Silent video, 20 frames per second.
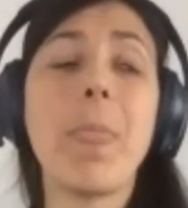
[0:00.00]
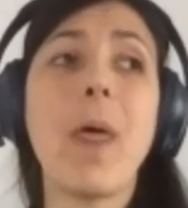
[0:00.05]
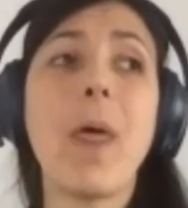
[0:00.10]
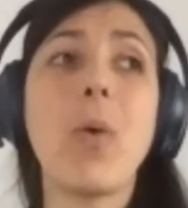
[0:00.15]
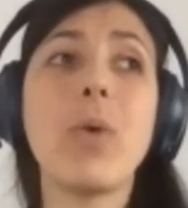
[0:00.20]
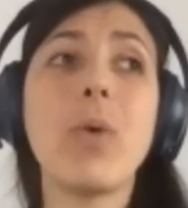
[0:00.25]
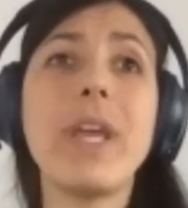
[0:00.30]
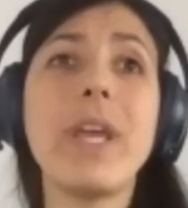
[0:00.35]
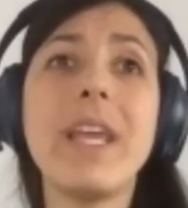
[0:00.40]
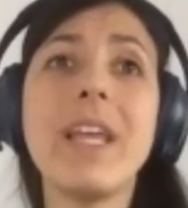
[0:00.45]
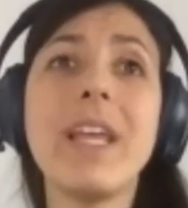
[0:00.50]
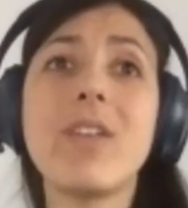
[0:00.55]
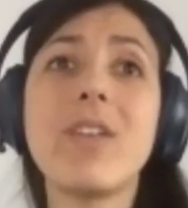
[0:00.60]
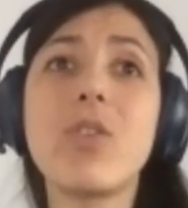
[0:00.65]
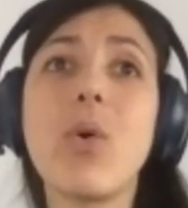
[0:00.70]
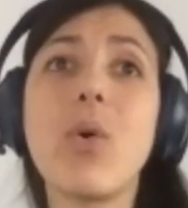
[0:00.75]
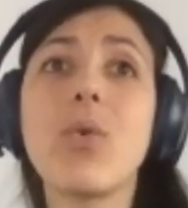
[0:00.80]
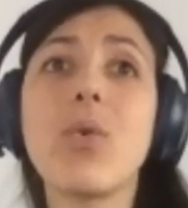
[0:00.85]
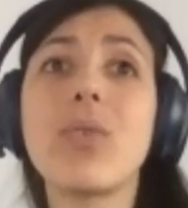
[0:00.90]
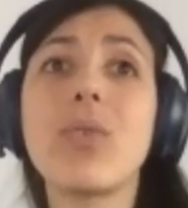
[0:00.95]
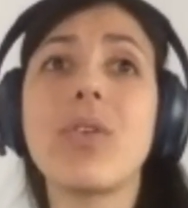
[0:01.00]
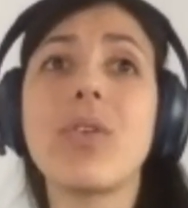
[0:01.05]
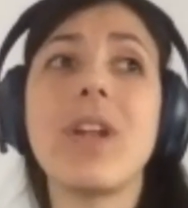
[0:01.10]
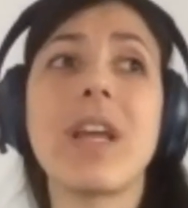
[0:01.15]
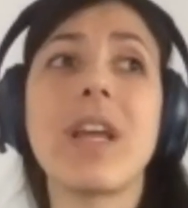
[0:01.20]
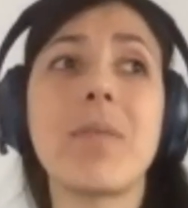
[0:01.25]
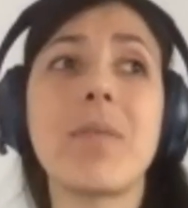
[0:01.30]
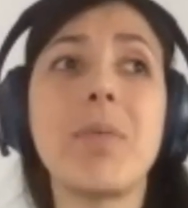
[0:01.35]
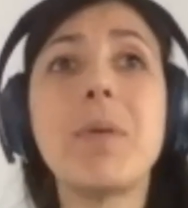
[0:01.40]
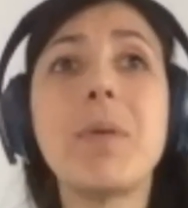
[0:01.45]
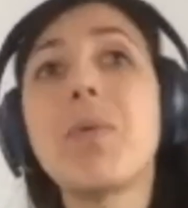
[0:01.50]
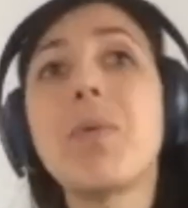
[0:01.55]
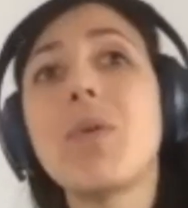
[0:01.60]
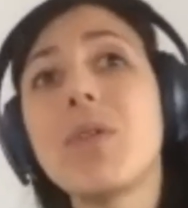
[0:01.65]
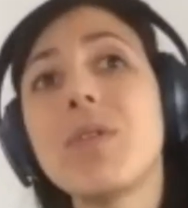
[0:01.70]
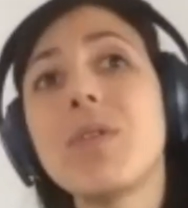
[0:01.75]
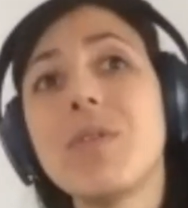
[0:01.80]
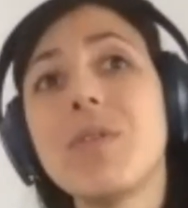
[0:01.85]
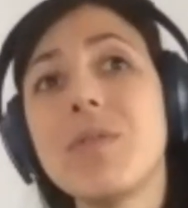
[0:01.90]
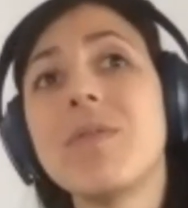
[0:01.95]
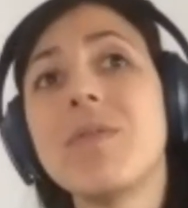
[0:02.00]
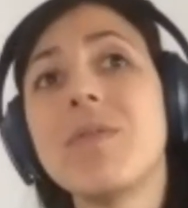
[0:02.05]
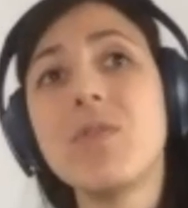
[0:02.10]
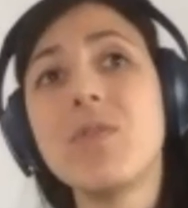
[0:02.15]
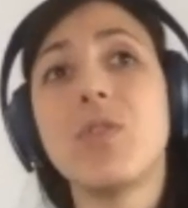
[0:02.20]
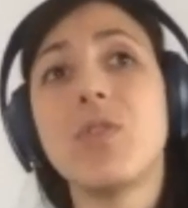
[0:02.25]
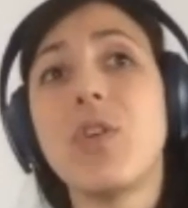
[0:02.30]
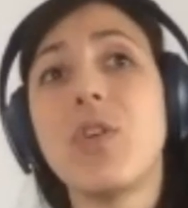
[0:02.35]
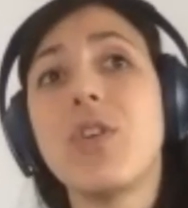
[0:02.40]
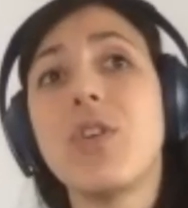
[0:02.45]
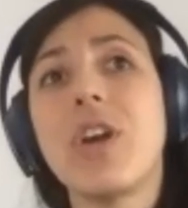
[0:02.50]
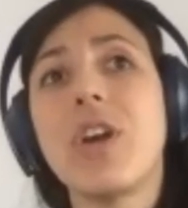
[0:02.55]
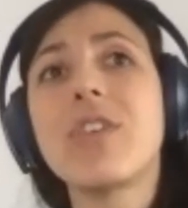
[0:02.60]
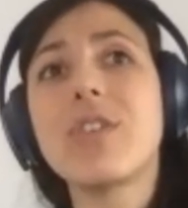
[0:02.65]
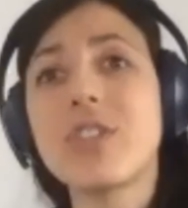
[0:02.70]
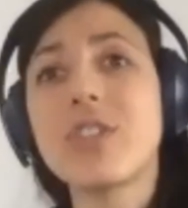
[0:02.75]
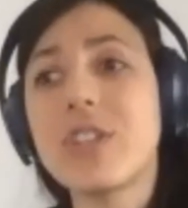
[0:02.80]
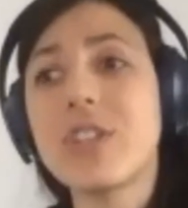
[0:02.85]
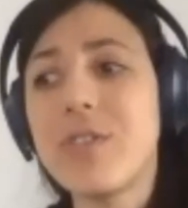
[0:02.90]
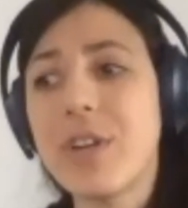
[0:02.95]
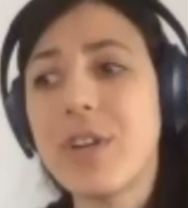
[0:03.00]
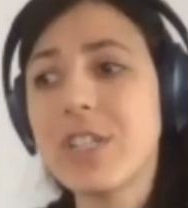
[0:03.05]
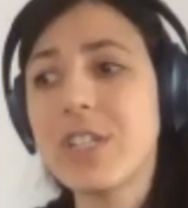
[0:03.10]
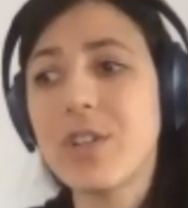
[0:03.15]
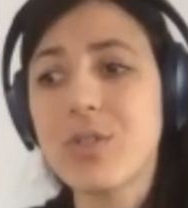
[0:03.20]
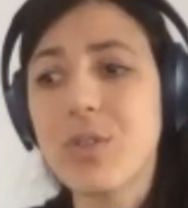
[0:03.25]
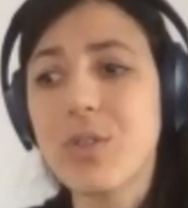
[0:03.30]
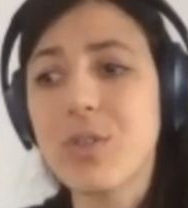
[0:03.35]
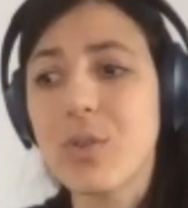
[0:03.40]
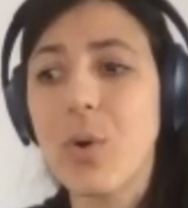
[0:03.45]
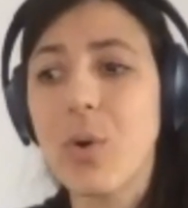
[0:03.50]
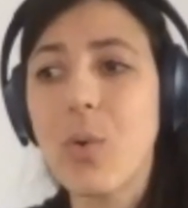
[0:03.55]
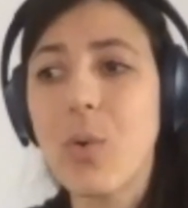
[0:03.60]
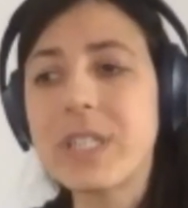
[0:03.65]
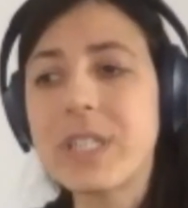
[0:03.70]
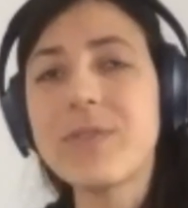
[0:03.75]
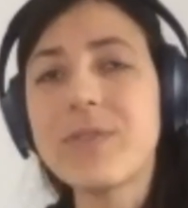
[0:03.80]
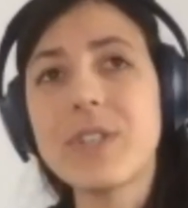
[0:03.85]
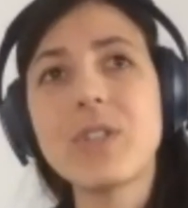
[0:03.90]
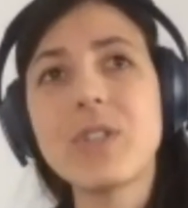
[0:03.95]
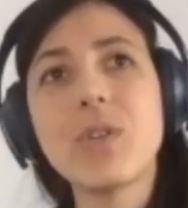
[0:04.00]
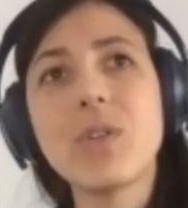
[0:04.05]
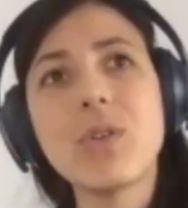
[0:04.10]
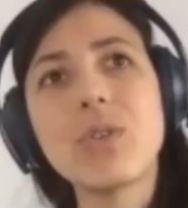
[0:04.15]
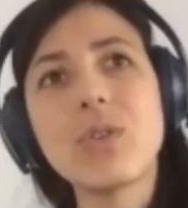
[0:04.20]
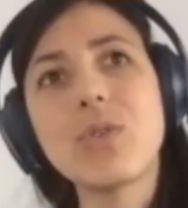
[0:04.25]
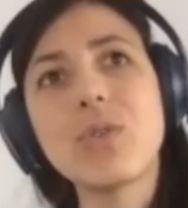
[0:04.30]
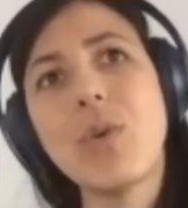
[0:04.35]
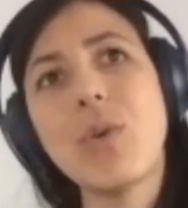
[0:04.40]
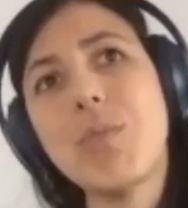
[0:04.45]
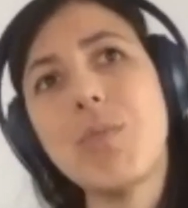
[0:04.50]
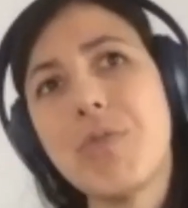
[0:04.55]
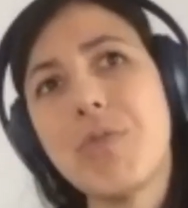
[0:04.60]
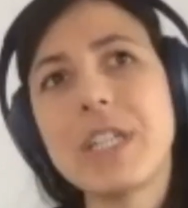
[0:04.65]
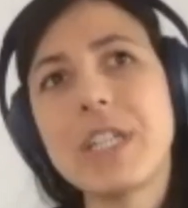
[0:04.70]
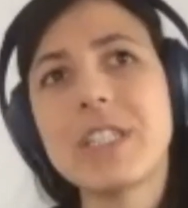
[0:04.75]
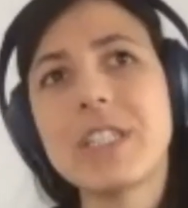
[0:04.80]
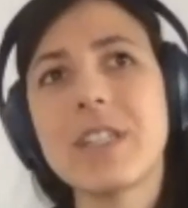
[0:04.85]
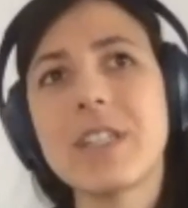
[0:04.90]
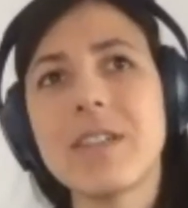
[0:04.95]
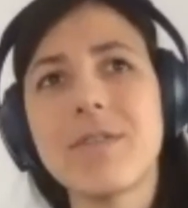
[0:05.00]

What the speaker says: We don't, like, people, the younger generation don't always think to go to a branch.